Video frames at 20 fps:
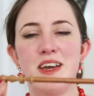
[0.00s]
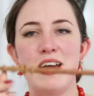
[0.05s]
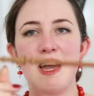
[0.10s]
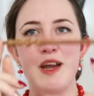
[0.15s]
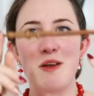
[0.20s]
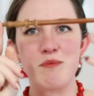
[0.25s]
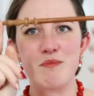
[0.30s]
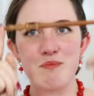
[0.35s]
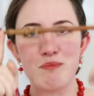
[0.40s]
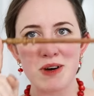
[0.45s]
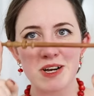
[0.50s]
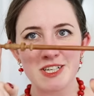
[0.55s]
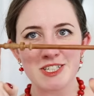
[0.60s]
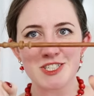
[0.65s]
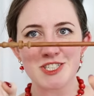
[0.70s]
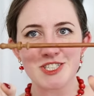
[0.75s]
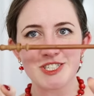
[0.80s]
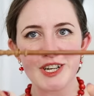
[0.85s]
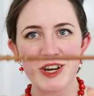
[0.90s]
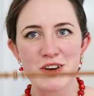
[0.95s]
a
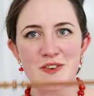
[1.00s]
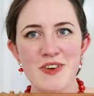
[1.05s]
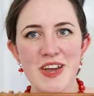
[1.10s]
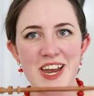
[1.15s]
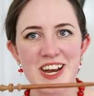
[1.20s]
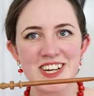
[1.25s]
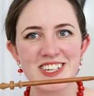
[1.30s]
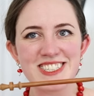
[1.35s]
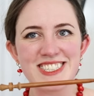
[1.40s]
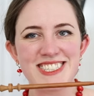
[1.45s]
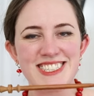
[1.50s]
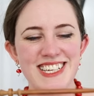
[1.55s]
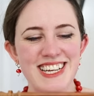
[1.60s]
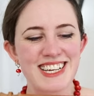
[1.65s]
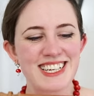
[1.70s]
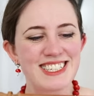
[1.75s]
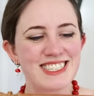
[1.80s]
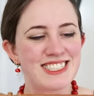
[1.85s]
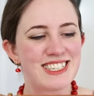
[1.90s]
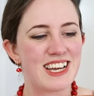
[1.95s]
bunch of hair
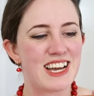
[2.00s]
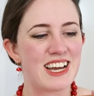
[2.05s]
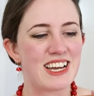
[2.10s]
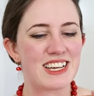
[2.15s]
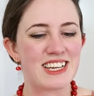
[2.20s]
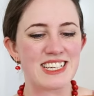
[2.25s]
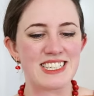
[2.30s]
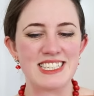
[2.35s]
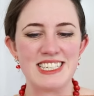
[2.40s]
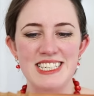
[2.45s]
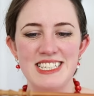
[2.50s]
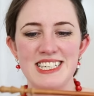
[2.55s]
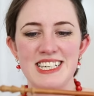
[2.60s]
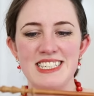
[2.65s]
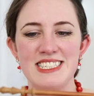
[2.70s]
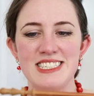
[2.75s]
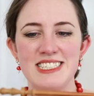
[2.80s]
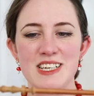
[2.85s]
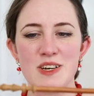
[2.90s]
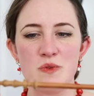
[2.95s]
sticks because uh, he
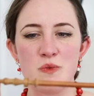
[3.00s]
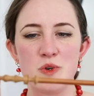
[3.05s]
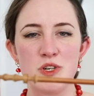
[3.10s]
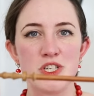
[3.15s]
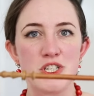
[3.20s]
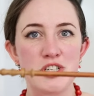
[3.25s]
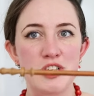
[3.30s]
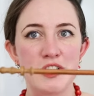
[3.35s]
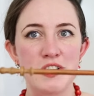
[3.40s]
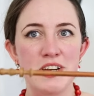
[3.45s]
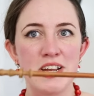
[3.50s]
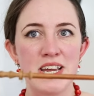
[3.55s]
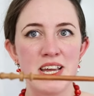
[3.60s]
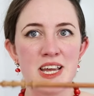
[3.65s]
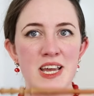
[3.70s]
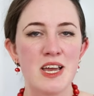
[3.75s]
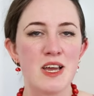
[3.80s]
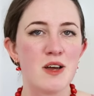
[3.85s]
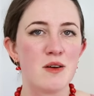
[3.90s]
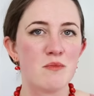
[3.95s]
does wood
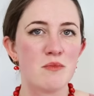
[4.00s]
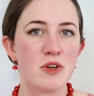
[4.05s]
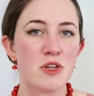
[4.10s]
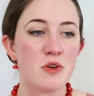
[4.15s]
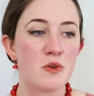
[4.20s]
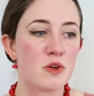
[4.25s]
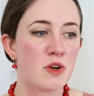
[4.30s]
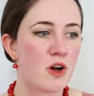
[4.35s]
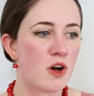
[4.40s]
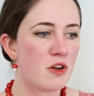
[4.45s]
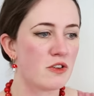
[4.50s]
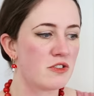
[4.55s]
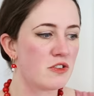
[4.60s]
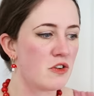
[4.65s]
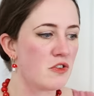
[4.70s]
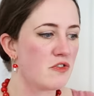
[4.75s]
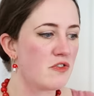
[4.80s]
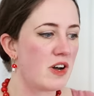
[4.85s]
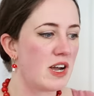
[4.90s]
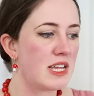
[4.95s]
turning, but you can
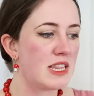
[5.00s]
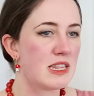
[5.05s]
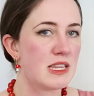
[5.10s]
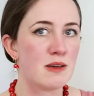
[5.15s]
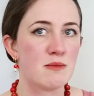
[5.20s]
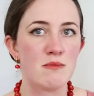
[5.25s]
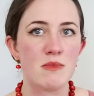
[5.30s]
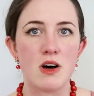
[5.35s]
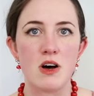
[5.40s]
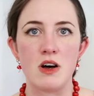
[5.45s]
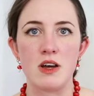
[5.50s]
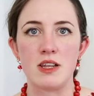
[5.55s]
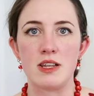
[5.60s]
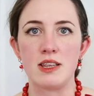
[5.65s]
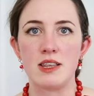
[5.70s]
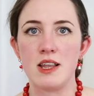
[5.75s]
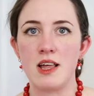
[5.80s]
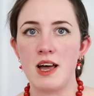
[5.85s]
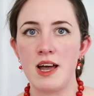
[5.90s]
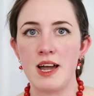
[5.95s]
also find them
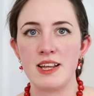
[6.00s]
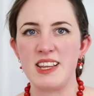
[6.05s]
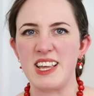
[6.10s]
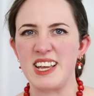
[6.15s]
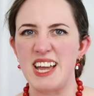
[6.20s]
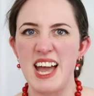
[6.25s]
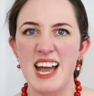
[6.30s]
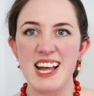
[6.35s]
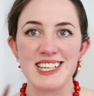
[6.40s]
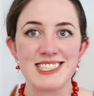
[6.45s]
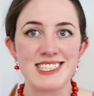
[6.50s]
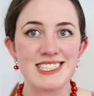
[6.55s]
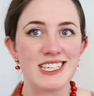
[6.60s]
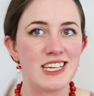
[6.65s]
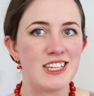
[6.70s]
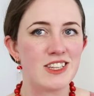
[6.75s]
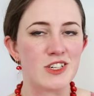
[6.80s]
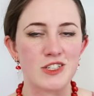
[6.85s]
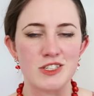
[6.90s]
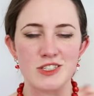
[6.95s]
online like
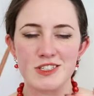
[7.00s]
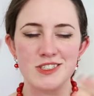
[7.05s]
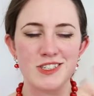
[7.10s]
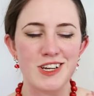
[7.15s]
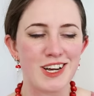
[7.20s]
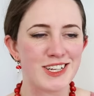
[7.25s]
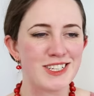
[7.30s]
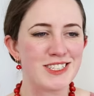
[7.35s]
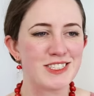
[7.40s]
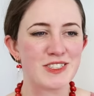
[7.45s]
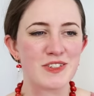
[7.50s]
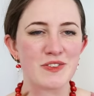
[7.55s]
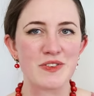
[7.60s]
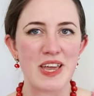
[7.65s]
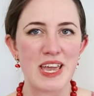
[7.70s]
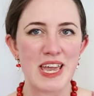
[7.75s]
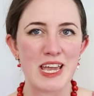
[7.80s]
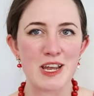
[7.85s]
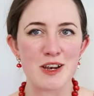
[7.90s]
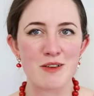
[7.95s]
Etsy. There's tons of
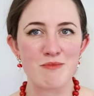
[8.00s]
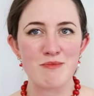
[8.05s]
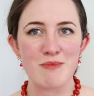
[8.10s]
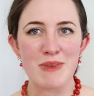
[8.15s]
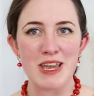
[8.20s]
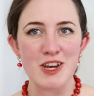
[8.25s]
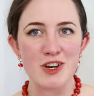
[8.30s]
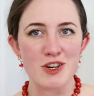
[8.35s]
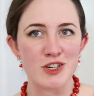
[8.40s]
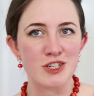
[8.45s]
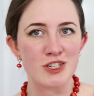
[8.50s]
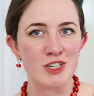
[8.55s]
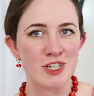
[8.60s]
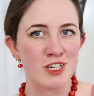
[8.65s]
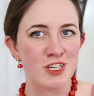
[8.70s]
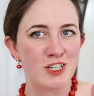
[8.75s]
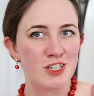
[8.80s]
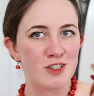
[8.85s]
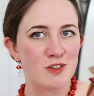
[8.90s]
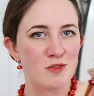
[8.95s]
handmaker
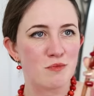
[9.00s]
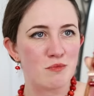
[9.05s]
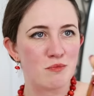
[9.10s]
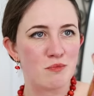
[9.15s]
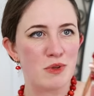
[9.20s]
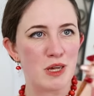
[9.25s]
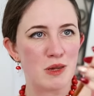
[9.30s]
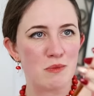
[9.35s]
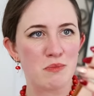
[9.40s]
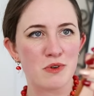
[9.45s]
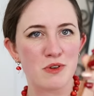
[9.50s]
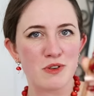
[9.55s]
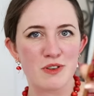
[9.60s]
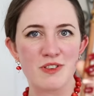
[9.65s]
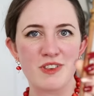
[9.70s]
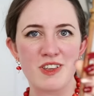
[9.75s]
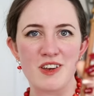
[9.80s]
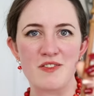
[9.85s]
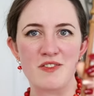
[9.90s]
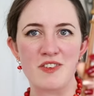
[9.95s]

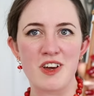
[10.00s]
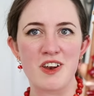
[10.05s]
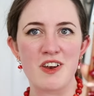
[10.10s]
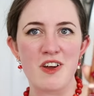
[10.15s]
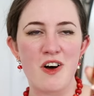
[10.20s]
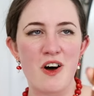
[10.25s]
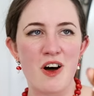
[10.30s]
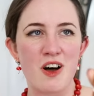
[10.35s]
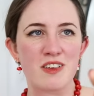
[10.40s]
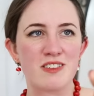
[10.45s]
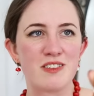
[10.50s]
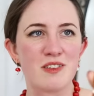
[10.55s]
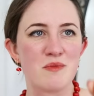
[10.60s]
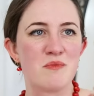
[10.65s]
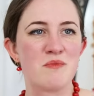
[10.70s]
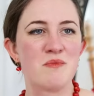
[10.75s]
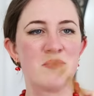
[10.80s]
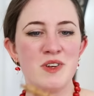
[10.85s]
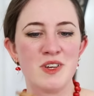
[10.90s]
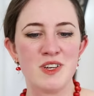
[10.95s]
people that have done
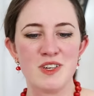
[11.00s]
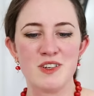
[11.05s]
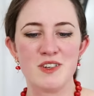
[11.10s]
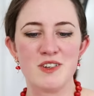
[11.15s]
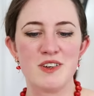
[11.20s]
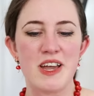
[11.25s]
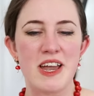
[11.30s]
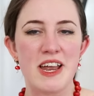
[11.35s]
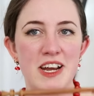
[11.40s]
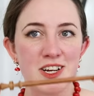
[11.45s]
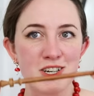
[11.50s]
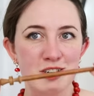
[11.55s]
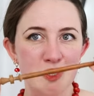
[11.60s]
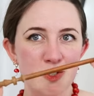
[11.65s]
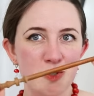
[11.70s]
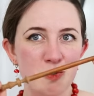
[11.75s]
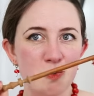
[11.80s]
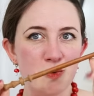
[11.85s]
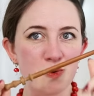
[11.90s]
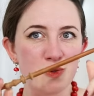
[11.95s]
awesome hair
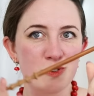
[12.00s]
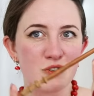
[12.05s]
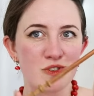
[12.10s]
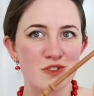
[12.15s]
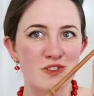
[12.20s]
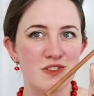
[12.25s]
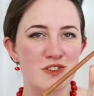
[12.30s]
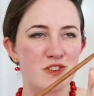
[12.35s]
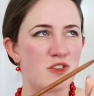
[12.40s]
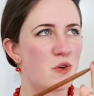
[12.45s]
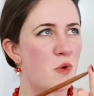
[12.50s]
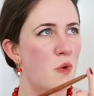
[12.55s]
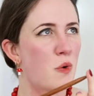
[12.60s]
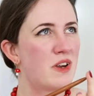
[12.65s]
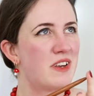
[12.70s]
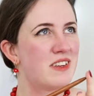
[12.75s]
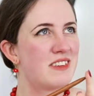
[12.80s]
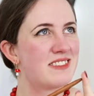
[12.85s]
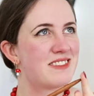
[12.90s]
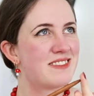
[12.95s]
tools,
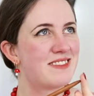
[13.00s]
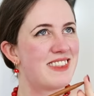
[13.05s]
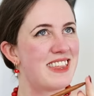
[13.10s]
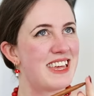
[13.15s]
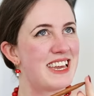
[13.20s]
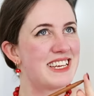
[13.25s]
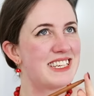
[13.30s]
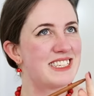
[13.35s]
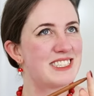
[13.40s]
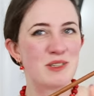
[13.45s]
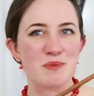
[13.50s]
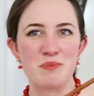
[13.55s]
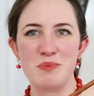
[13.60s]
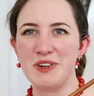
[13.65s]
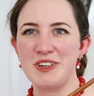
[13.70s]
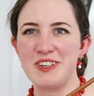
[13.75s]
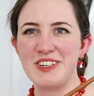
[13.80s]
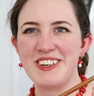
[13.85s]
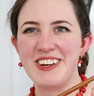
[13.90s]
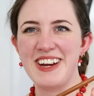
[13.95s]
toys, things to
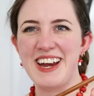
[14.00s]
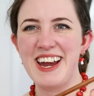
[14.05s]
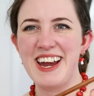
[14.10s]
put in your